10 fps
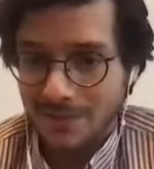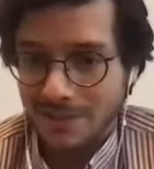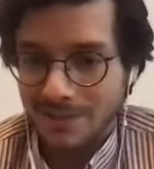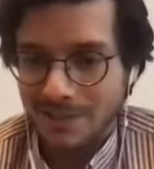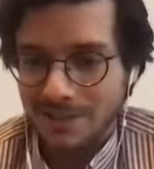
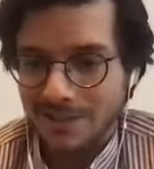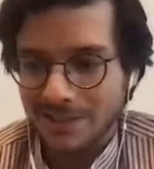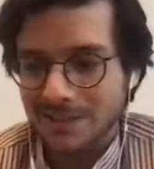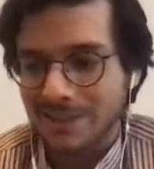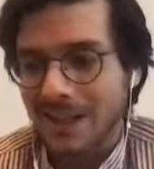
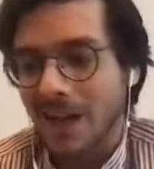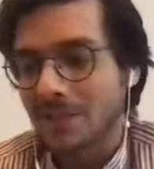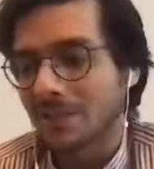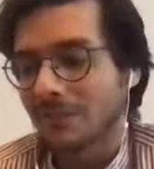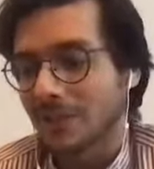it
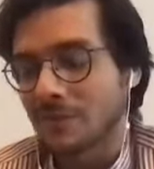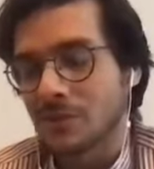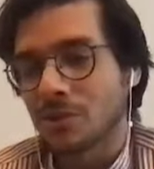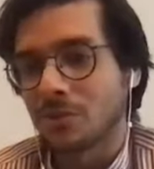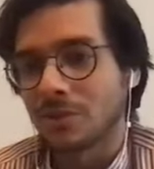kind of
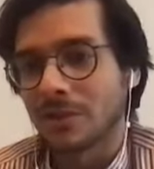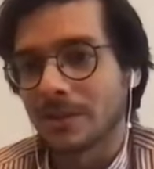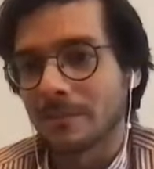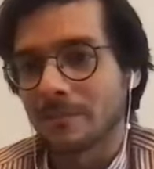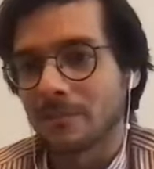gives you the